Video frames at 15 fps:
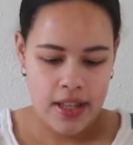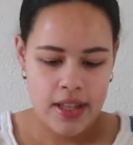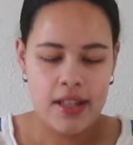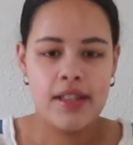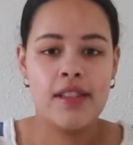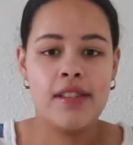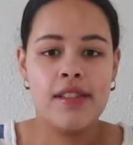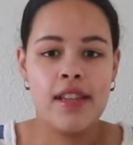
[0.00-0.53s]

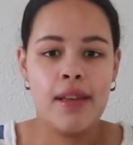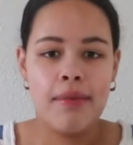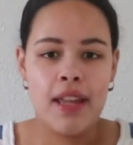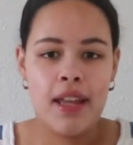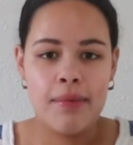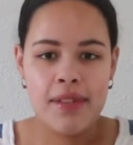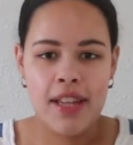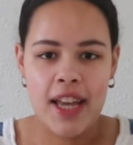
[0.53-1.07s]
So
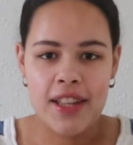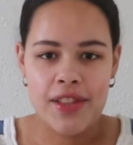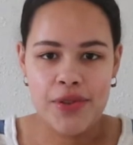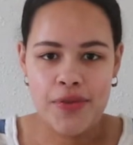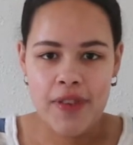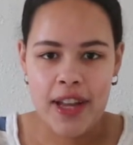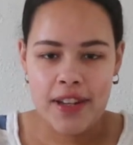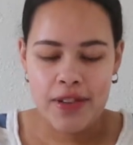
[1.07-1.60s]
sometimes I
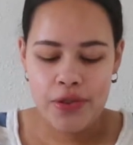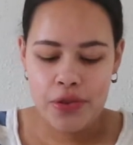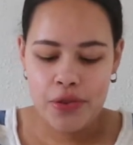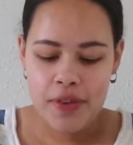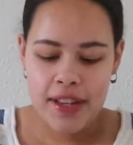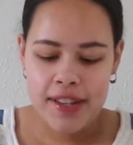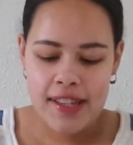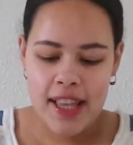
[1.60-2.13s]
try to
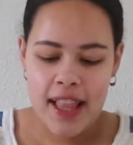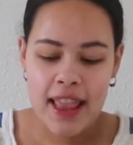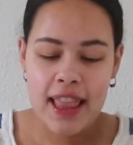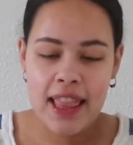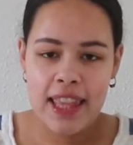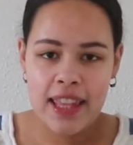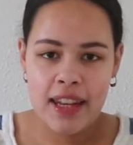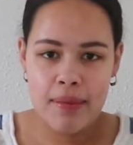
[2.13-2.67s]
stretch a
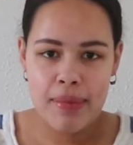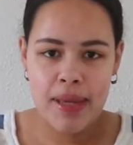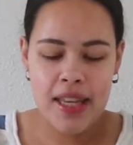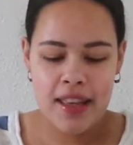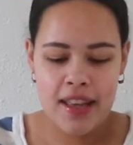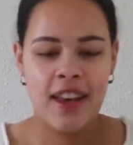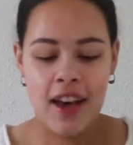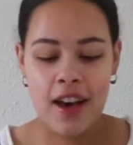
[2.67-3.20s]
little
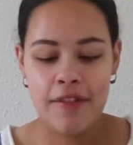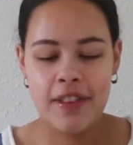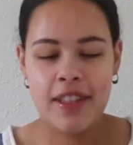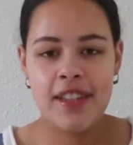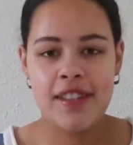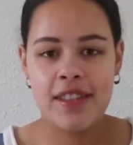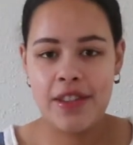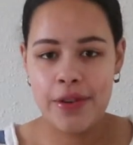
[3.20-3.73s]
bit of
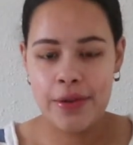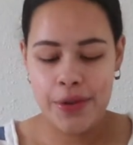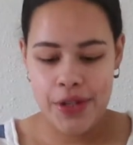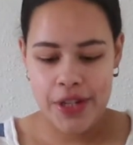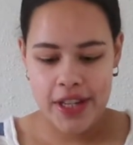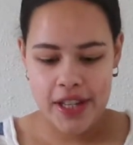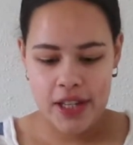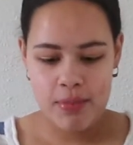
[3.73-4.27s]
these dough
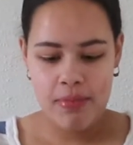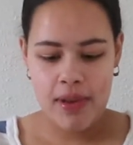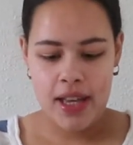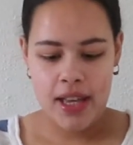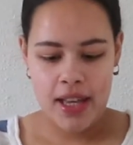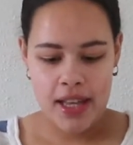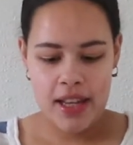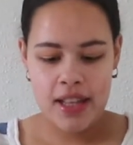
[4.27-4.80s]
sheets,
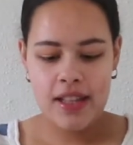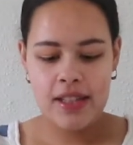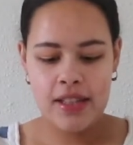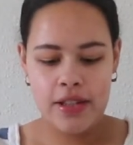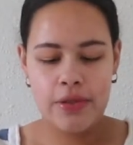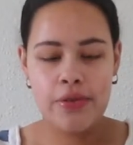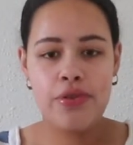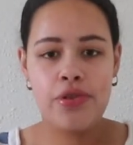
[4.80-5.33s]
but
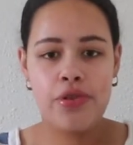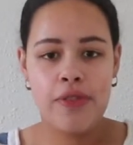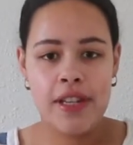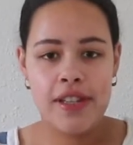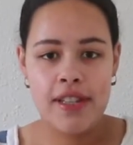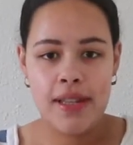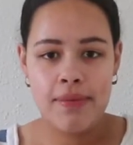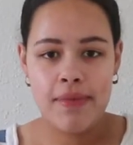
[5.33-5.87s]
don't
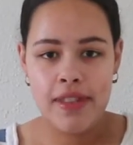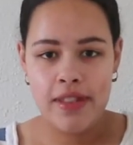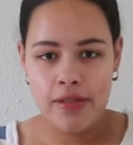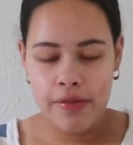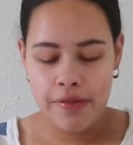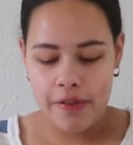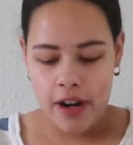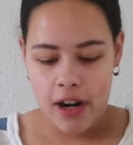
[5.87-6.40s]
stretch them
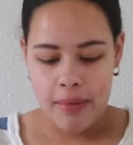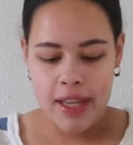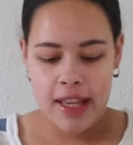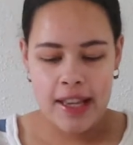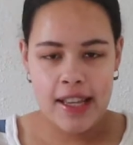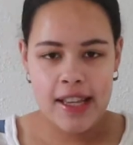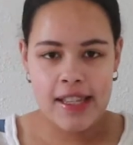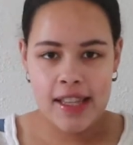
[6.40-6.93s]
too far
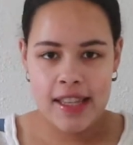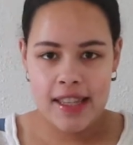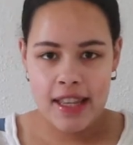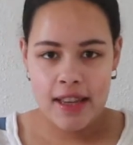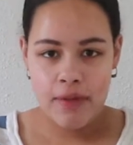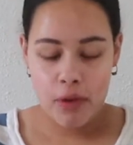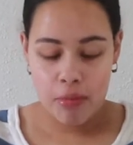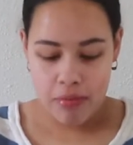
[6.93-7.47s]
because
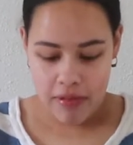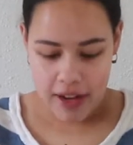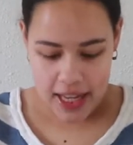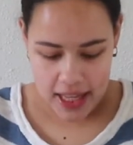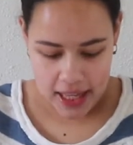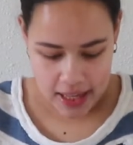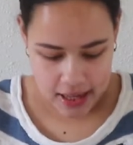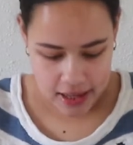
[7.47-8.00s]
they will
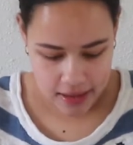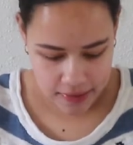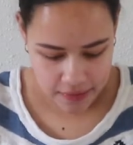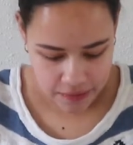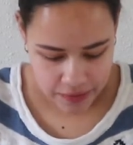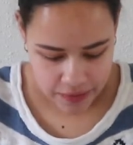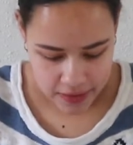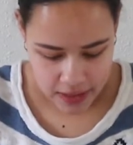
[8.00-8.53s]
break.
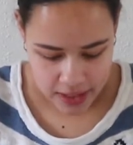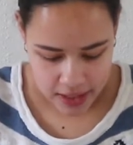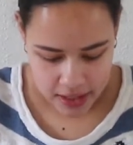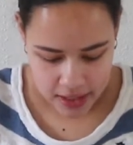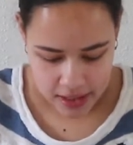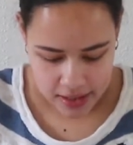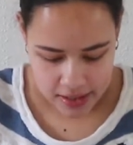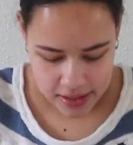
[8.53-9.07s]

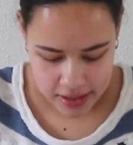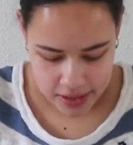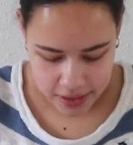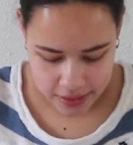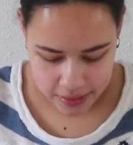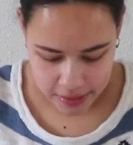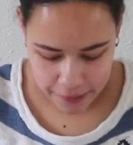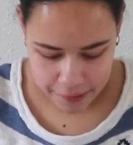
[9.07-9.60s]

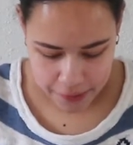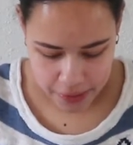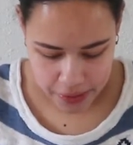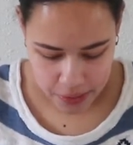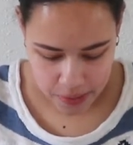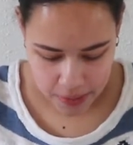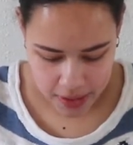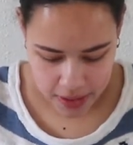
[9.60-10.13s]
So the
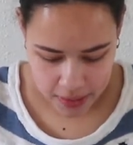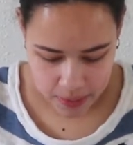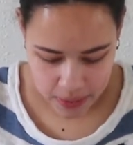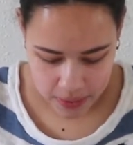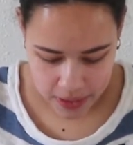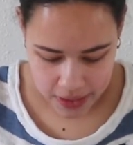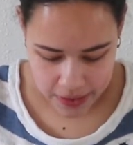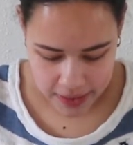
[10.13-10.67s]
first one
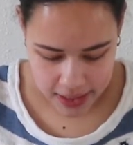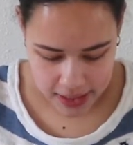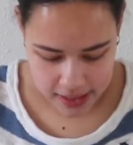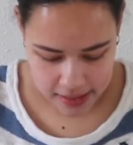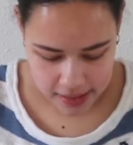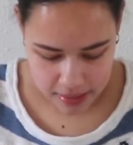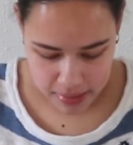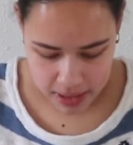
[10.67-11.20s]
will go
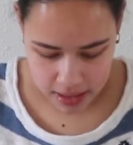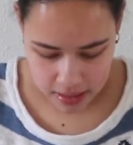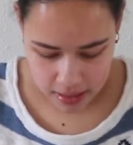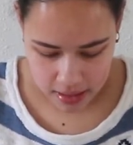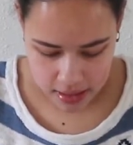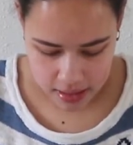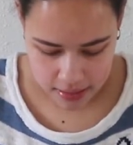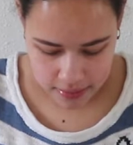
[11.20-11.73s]
into the middle,